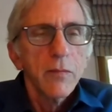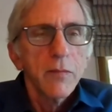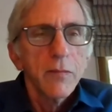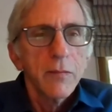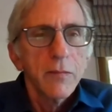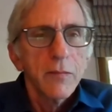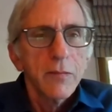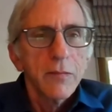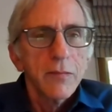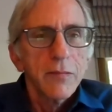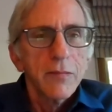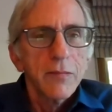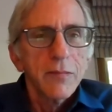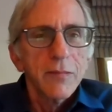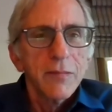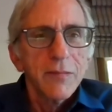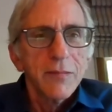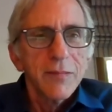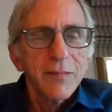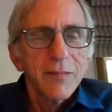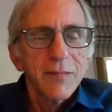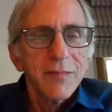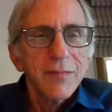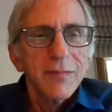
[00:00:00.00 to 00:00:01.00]

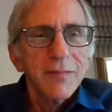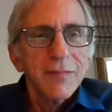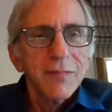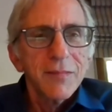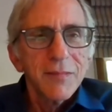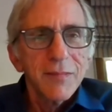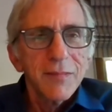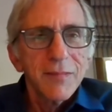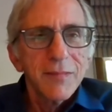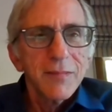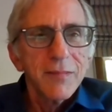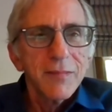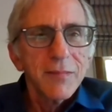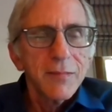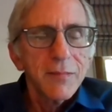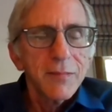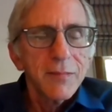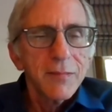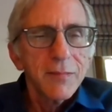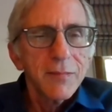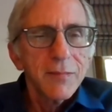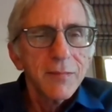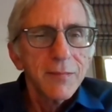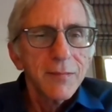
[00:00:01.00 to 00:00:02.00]

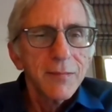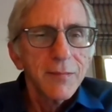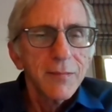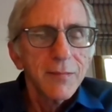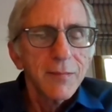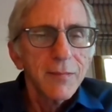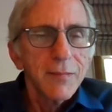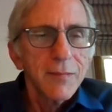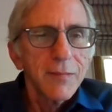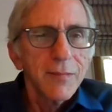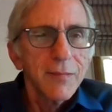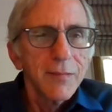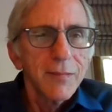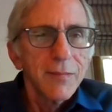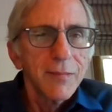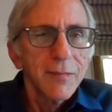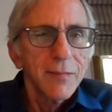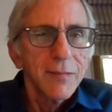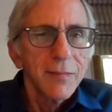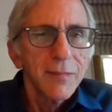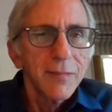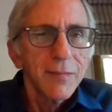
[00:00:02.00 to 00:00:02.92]
No words are spoken by the person on screen.